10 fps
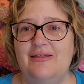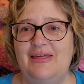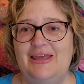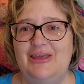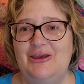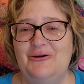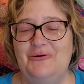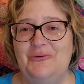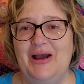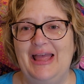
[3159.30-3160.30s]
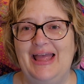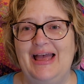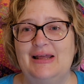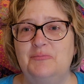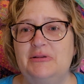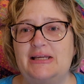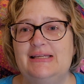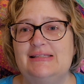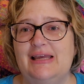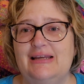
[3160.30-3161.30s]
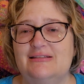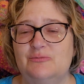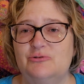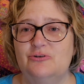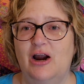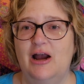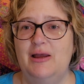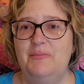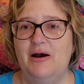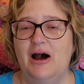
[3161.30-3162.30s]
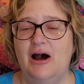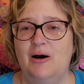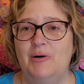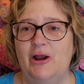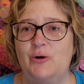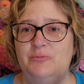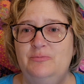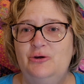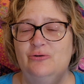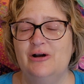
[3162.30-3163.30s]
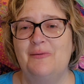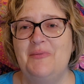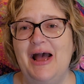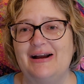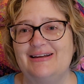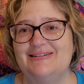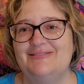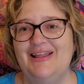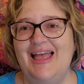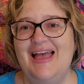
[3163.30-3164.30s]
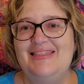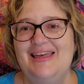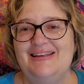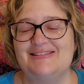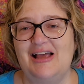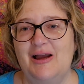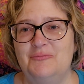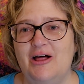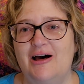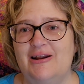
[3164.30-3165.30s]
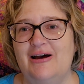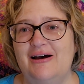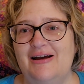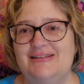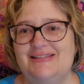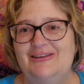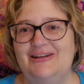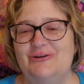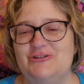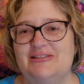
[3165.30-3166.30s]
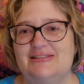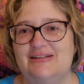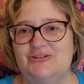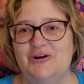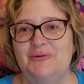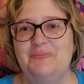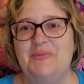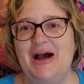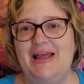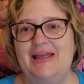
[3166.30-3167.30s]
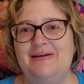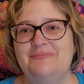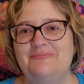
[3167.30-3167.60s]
thank you, and please like and subscribe. I hope you'll come back. Thanks. I'm Lana, Silly Notion Stitcher. Bye.